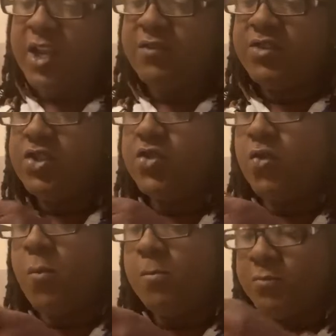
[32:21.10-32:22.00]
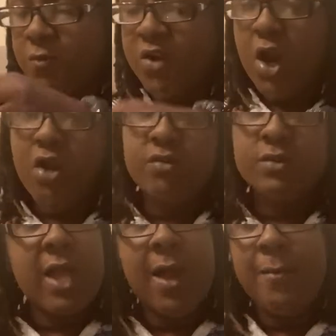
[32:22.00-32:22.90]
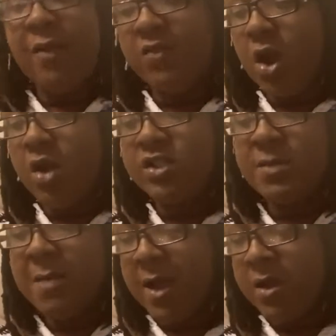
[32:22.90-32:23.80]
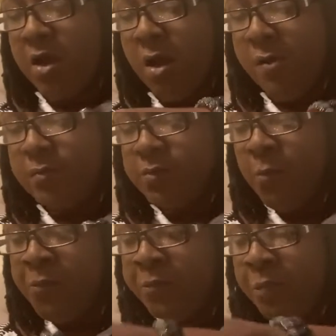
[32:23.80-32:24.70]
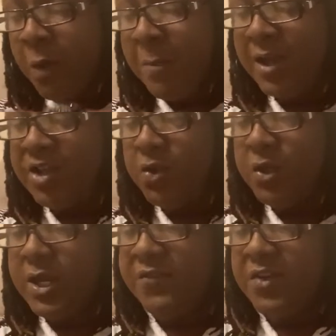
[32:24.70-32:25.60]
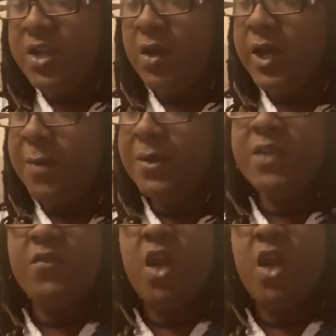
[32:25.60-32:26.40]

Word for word: it gives you rehearsed. I'm not rehearsing mine, y'all. My Q&A video that I'm going to give